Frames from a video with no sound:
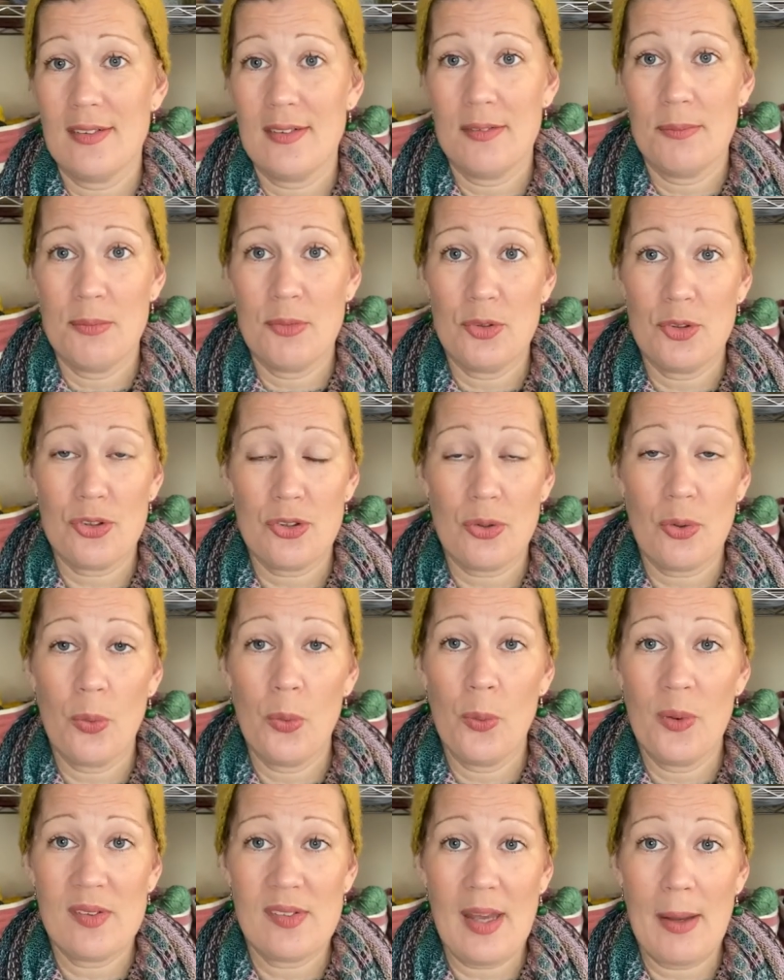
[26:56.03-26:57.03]
I'm
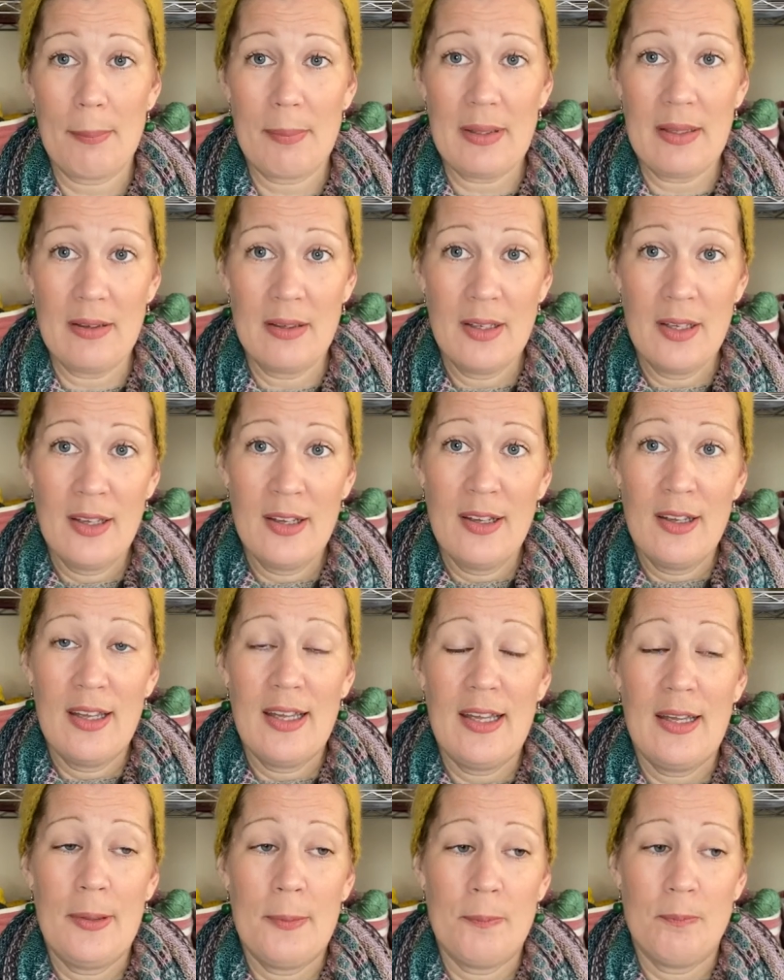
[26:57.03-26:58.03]
always happy
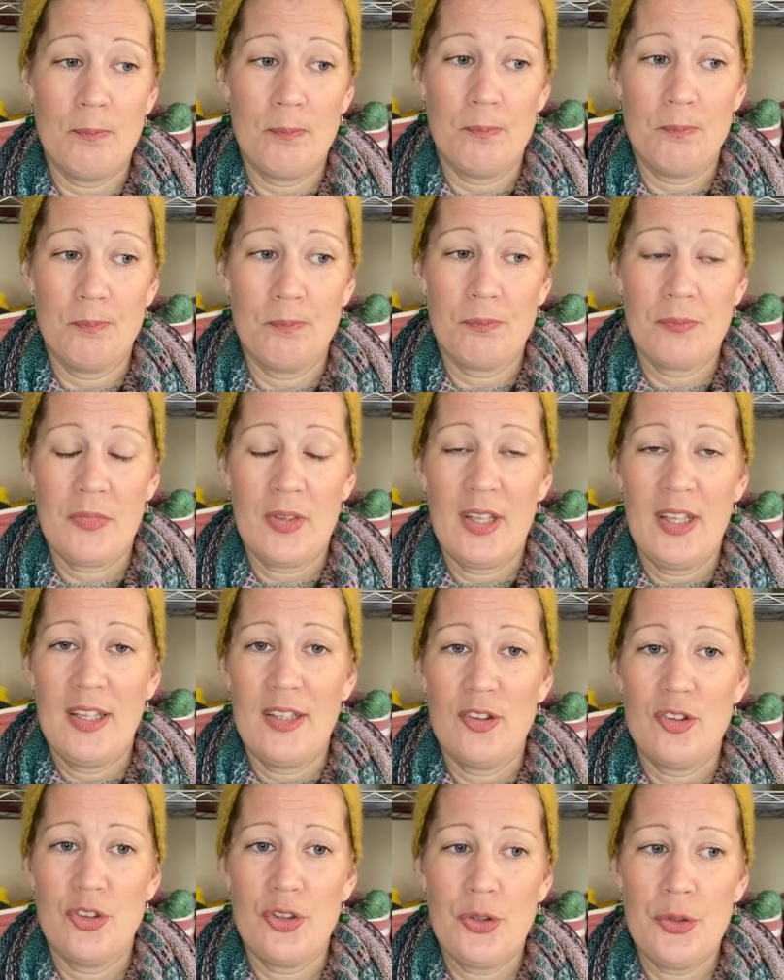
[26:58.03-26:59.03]
um,
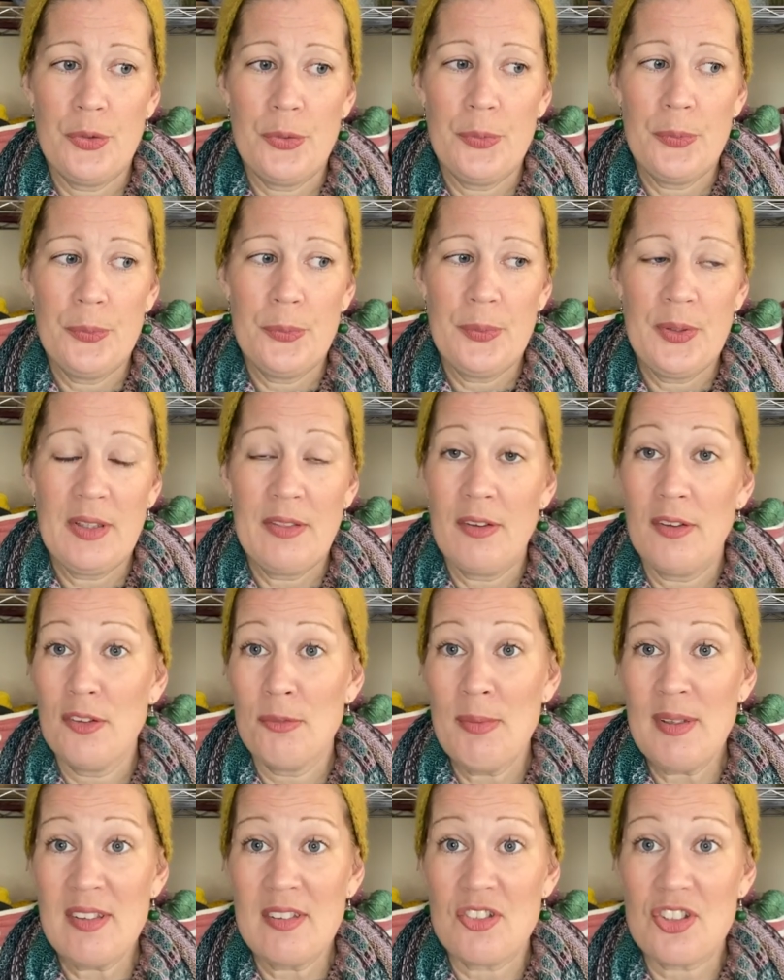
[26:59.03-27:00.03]
to get those
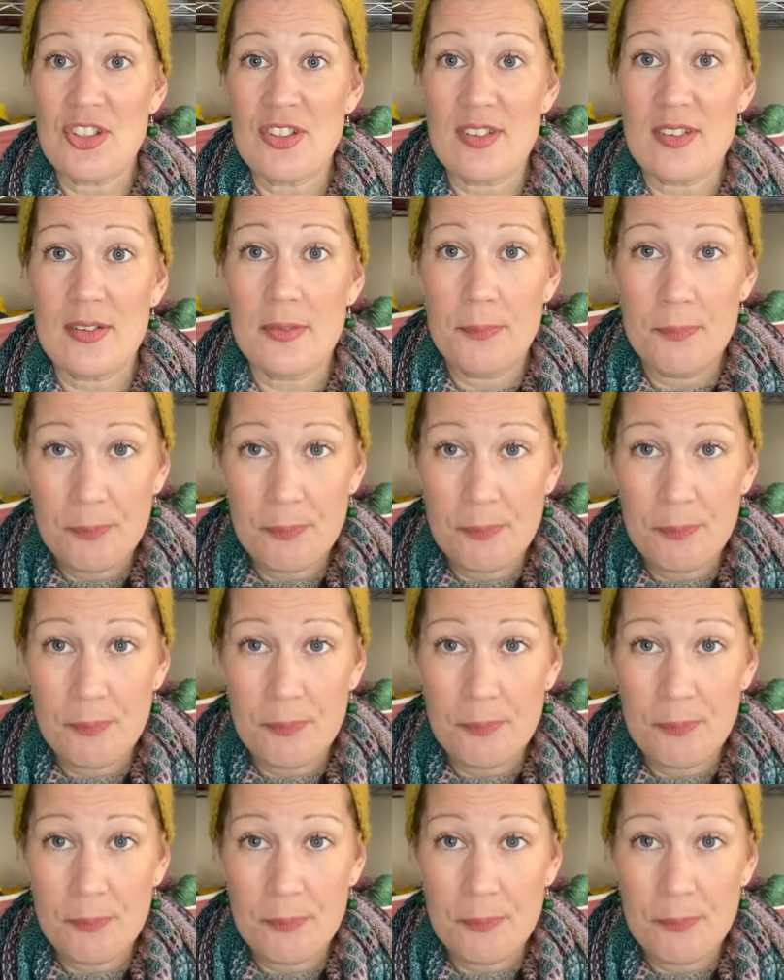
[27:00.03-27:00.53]
messages.